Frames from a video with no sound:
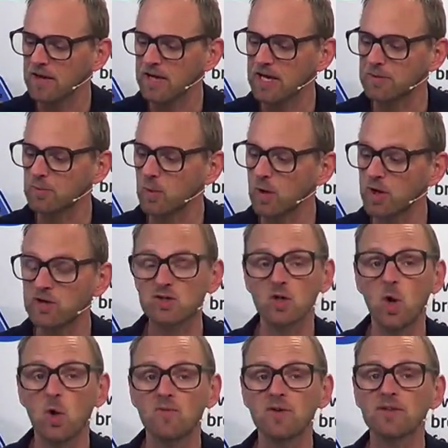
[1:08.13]
It works
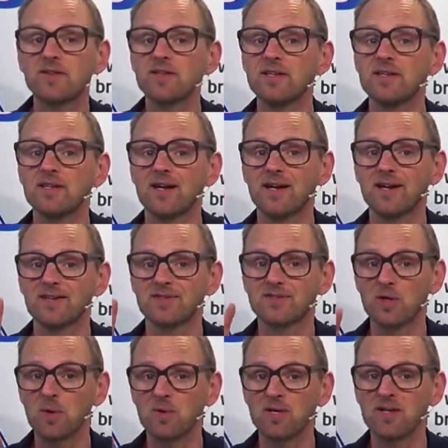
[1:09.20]
over the
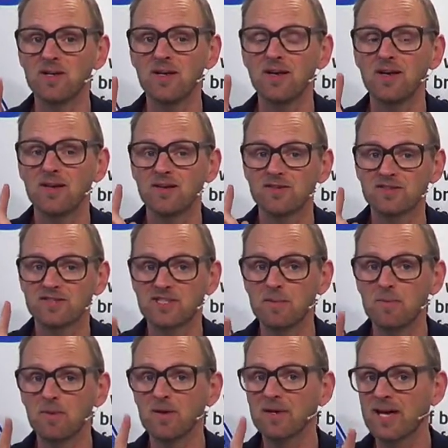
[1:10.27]
Sony
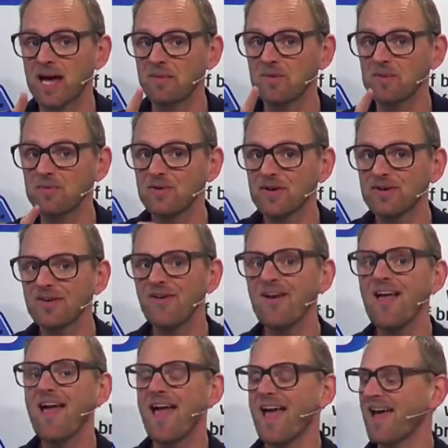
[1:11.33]
Simple Camera Protocol,
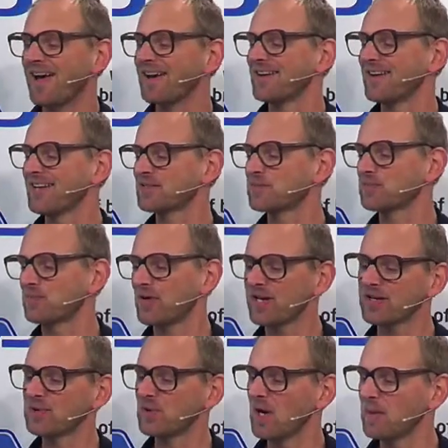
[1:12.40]
and it's pretty
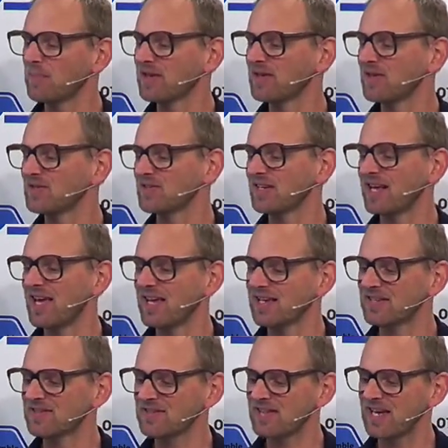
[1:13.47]
cool because it
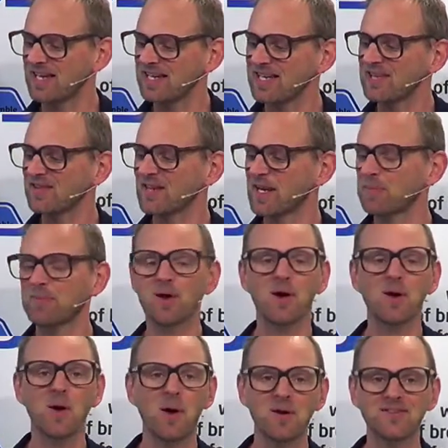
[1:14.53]
has an Ethernet
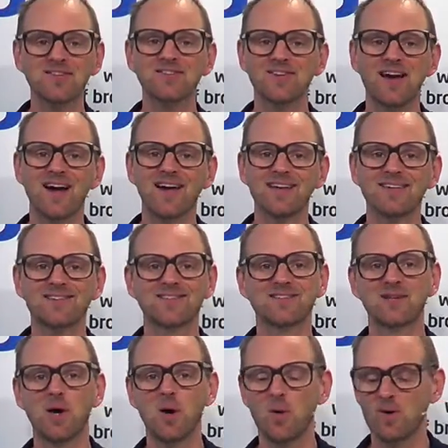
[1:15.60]
plug on the side,
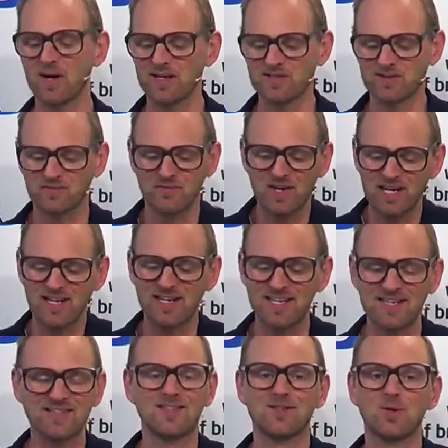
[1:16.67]
so it's really
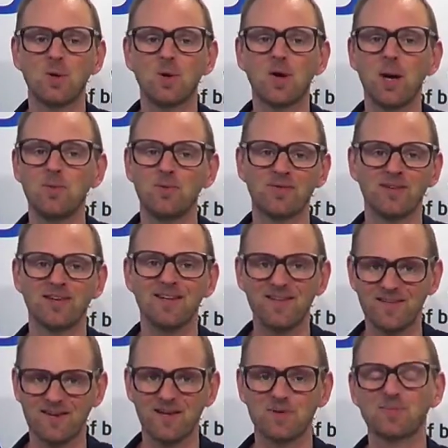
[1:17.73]
easy to hook up with an
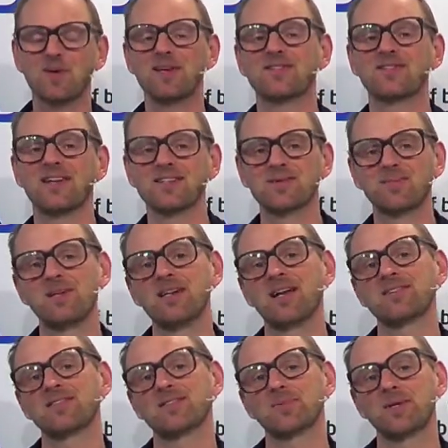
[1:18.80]
Ethernet-based RCP
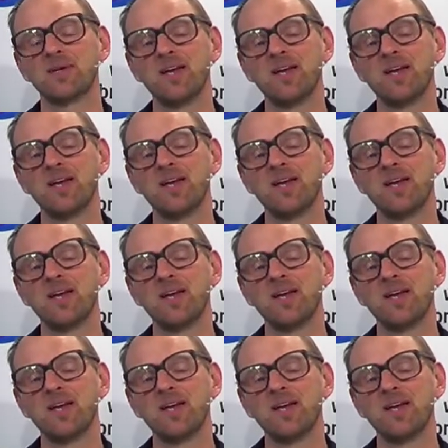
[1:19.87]
like this.